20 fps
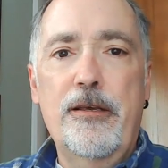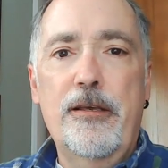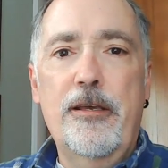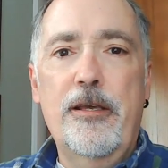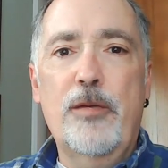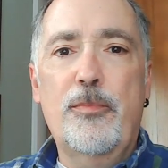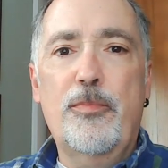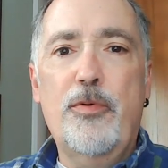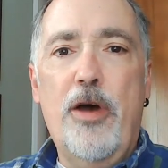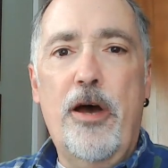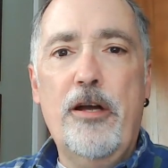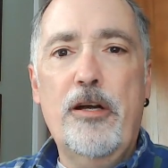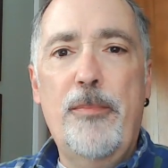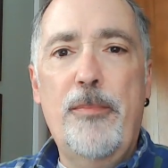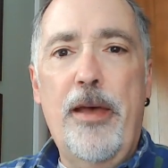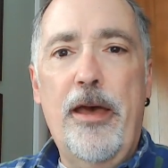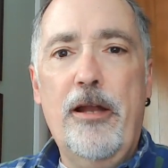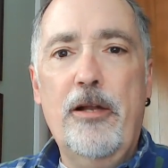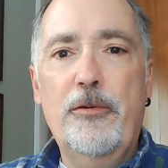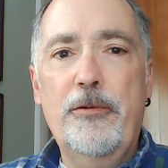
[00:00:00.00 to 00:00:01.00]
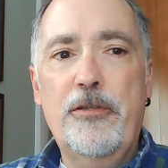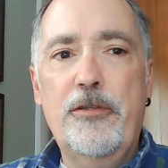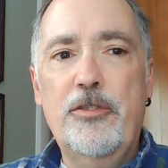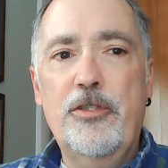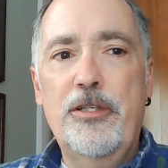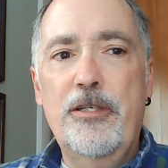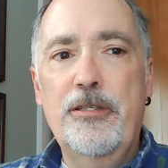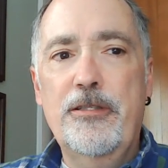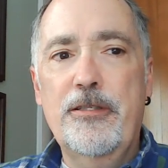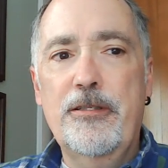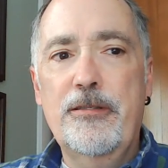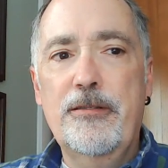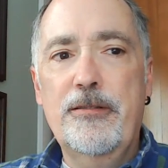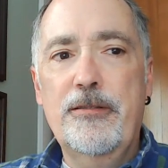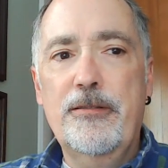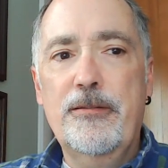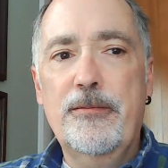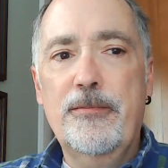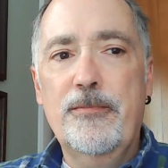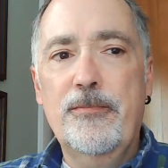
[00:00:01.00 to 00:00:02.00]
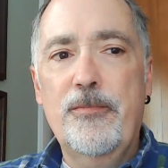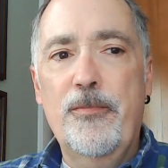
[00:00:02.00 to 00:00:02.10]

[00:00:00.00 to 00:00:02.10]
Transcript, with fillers: in a broader battle with Jesus.